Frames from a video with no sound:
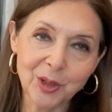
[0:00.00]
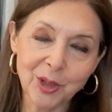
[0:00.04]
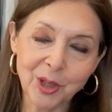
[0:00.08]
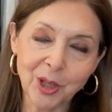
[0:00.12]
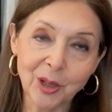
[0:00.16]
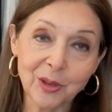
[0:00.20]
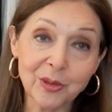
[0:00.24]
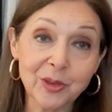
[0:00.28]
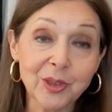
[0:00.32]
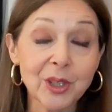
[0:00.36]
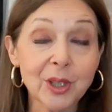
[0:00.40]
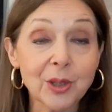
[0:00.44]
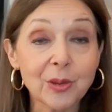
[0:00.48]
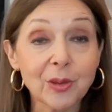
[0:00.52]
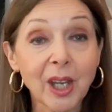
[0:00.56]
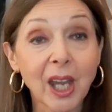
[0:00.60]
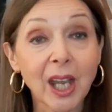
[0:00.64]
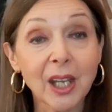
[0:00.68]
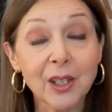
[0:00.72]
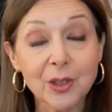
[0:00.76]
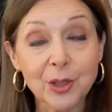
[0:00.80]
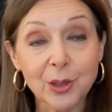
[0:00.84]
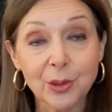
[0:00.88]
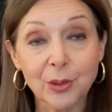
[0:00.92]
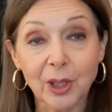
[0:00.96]
shows that you
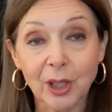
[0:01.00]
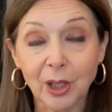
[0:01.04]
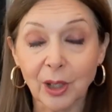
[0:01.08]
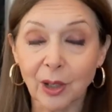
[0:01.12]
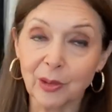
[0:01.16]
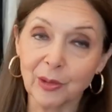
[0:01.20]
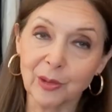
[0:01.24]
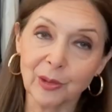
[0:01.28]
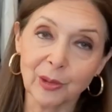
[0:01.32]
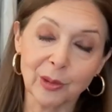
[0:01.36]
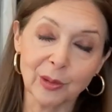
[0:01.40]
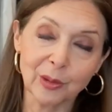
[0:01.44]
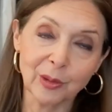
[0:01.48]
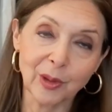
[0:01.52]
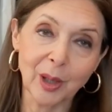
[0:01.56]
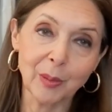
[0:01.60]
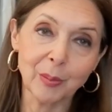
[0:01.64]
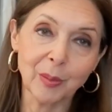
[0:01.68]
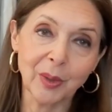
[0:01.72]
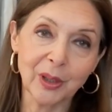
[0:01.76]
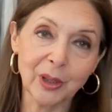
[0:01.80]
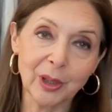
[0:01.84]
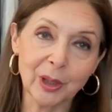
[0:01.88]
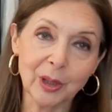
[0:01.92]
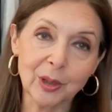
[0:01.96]
can do a coastal
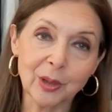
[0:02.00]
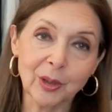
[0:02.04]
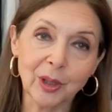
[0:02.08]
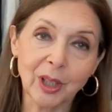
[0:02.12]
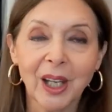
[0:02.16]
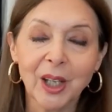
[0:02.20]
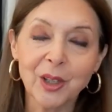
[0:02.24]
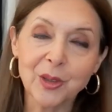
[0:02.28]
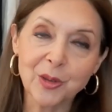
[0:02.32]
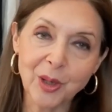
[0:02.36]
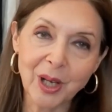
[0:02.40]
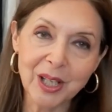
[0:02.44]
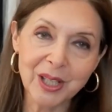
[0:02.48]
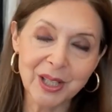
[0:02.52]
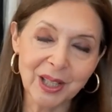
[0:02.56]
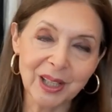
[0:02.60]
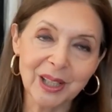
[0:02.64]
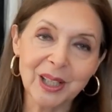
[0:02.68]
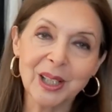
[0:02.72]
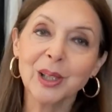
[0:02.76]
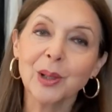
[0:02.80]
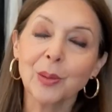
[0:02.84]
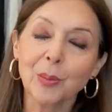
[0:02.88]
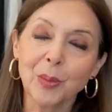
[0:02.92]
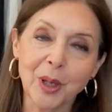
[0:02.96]
grandmother look and dress a
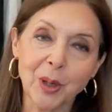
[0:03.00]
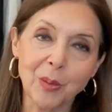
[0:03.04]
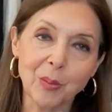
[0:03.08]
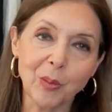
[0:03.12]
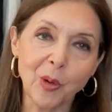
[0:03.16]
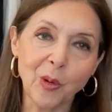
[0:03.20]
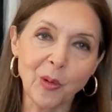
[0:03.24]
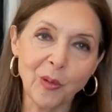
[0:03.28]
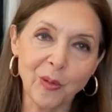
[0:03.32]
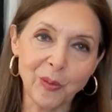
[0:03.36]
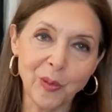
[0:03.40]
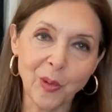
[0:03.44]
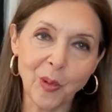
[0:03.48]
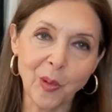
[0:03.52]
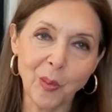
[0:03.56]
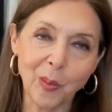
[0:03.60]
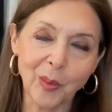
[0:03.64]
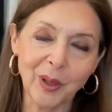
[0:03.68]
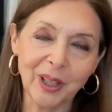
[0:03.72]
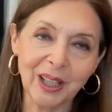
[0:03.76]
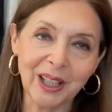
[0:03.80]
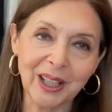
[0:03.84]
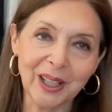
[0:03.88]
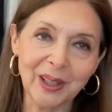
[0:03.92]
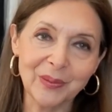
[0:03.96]
little bit more
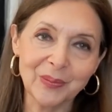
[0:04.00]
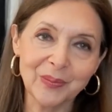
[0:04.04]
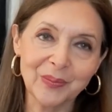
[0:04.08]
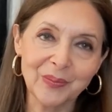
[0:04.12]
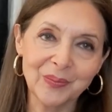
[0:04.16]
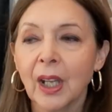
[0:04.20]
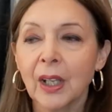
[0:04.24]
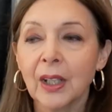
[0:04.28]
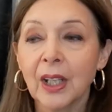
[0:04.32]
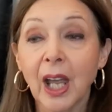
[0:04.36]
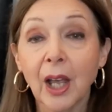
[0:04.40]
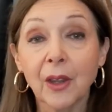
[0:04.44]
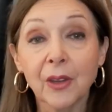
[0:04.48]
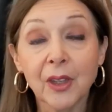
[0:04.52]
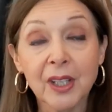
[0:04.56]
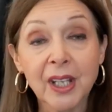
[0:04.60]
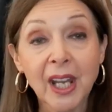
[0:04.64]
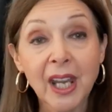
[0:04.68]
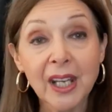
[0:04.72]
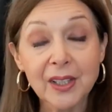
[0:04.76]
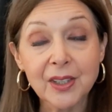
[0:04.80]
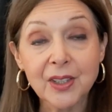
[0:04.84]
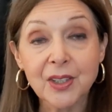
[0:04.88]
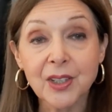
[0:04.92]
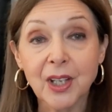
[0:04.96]
formally. Now the
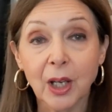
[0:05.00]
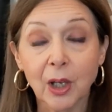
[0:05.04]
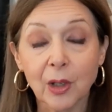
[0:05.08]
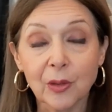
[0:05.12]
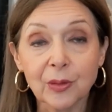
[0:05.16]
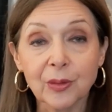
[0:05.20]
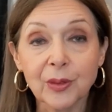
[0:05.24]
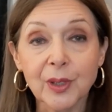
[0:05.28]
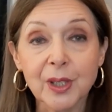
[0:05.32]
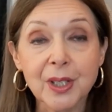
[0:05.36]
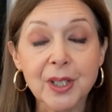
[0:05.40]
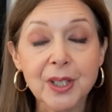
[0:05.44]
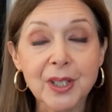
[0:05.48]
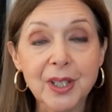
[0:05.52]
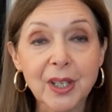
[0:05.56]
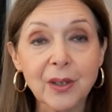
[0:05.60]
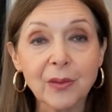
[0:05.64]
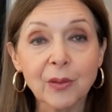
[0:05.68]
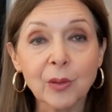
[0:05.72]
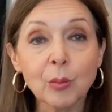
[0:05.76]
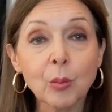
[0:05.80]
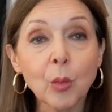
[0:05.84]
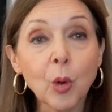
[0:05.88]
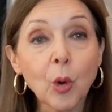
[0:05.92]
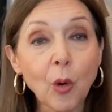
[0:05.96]
next outfit is
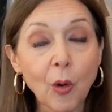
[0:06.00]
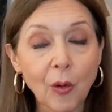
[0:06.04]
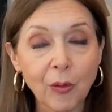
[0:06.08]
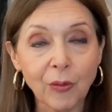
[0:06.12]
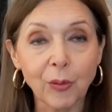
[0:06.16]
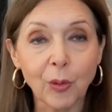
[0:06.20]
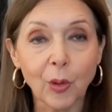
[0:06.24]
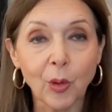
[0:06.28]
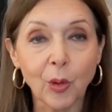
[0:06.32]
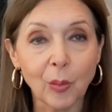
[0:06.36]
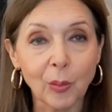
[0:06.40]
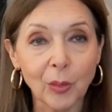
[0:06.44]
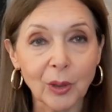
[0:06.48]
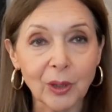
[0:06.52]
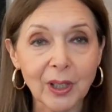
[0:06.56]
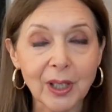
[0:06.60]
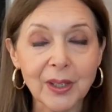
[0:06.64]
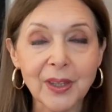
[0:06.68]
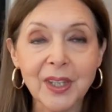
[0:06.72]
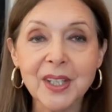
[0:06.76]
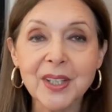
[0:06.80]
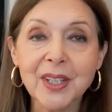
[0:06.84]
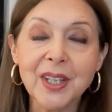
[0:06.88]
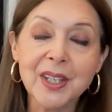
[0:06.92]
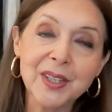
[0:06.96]
even more formal,
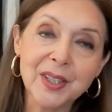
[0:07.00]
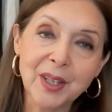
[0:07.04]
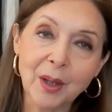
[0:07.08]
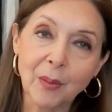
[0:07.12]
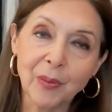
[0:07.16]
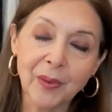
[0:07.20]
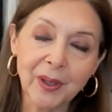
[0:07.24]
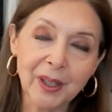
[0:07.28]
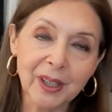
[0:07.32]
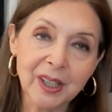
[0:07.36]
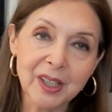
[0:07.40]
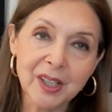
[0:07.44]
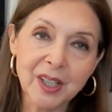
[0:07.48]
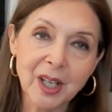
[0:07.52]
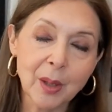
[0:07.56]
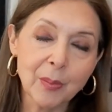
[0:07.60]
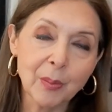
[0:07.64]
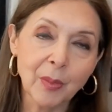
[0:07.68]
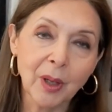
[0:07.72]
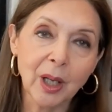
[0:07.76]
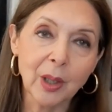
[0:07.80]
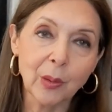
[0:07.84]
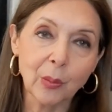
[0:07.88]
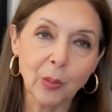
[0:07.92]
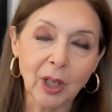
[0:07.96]
and this is something that I
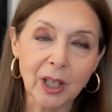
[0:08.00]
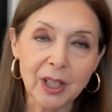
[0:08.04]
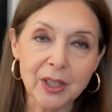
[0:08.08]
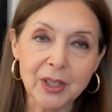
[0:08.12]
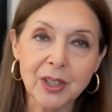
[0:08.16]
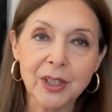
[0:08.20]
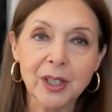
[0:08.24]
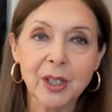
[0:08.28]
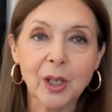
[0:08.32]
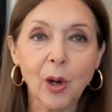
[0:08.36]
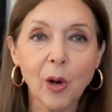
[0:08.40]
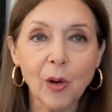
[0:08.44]
might wear to the